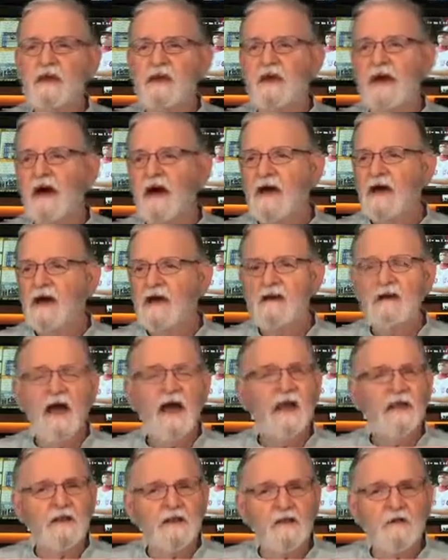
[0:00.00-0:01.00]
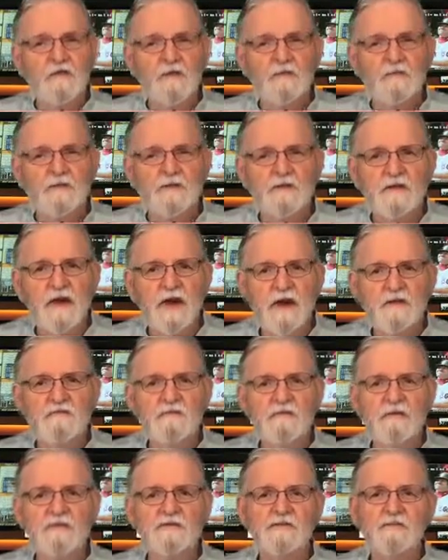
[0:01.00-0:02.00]
a guy loaded with
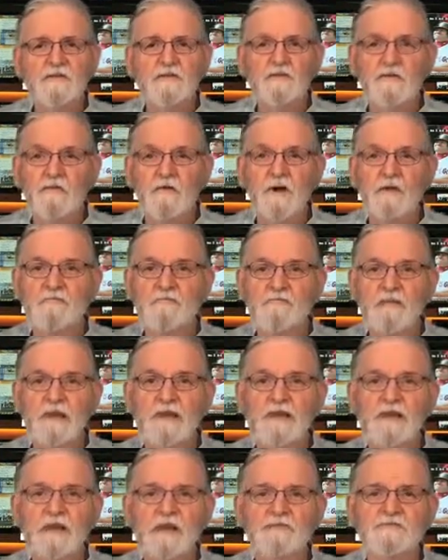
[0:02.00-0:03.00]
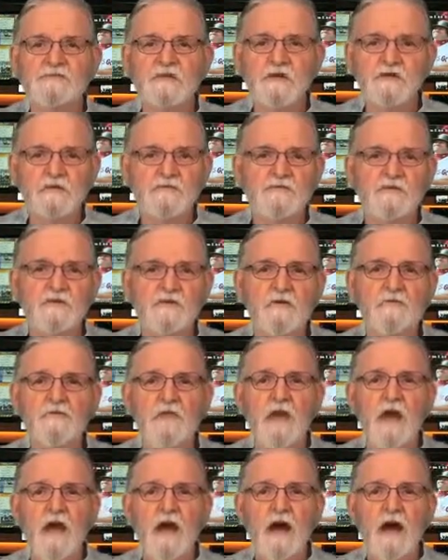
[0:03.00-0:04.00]
confidence, but quite frankly he's delusional.